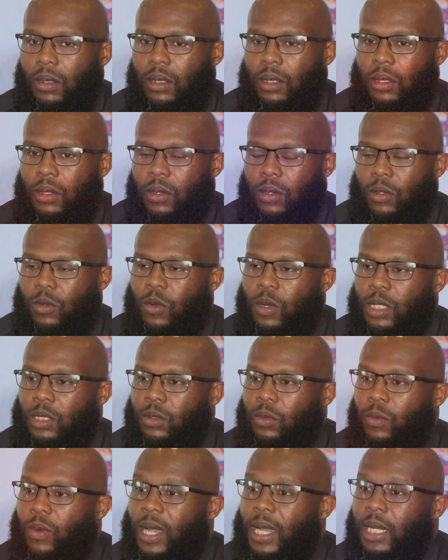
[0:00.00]
you know, the
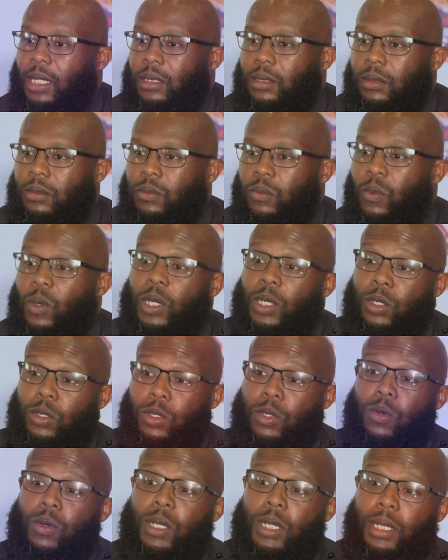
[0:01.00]
question raised, what are you
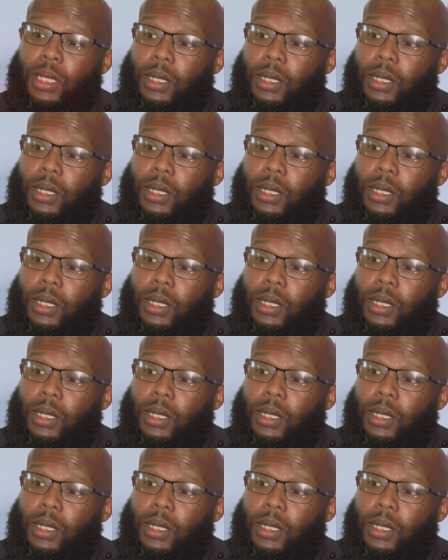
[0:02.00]
doing